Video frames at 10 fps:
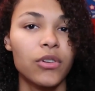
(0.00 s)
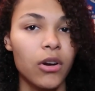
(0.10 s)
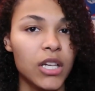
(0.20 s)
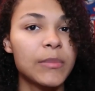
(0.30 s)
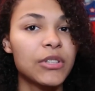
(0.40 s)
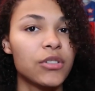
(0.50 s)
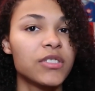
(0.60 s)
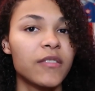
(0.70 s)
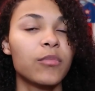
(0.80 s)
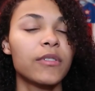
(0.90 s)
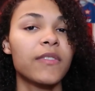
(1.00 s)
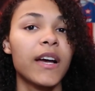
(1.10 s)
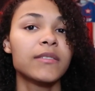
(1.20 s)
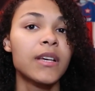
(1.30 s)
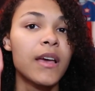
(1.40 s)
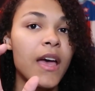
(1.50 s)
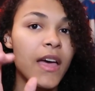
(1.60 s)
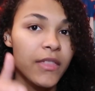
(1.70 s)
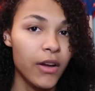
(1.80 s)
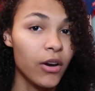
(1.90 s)
There are going to be Q7.5s.
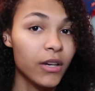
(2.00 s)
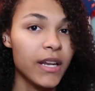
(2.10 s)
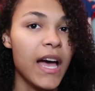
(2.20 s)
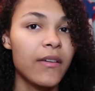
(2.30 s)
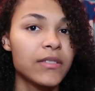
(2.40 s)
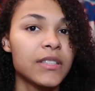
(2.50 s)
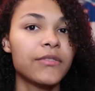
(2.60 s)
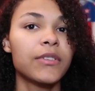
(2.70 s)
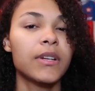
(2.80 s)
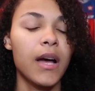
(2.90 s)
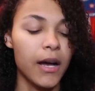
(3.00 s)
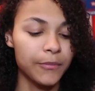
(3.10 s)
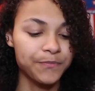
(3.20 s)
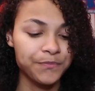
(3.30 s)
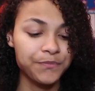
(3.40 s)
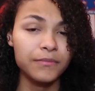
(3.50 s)
They are going to have a different um,